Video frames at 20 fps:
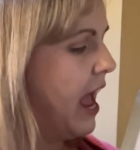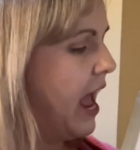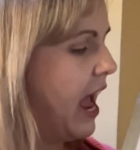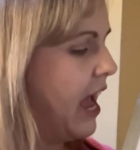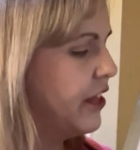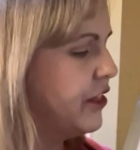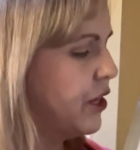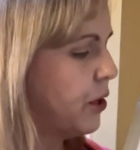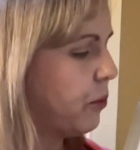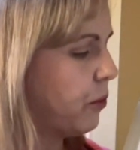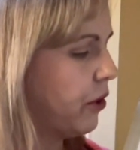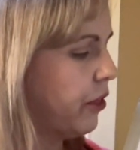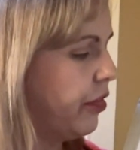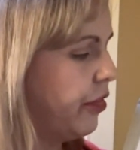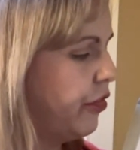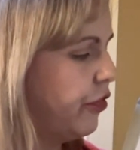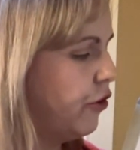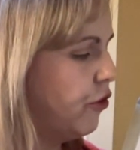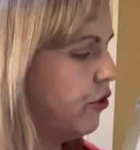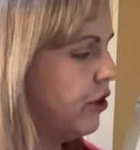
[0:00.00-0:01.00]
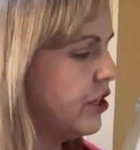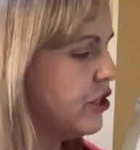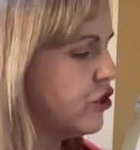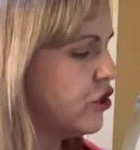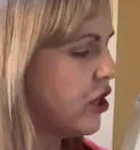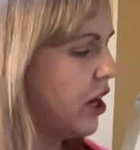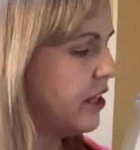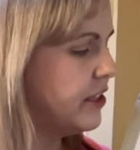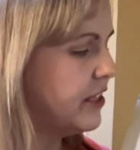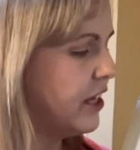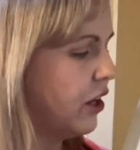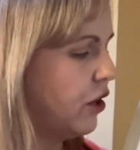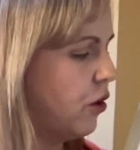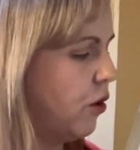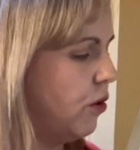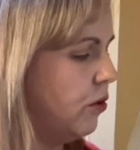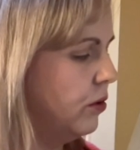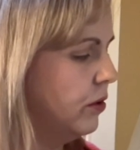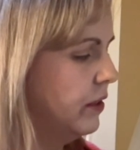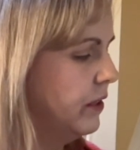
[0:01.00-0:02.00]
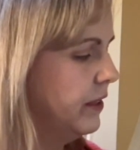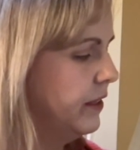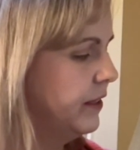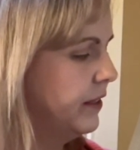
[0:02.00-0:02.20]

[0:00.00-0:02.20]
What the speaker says: And there were 30 shots on goal.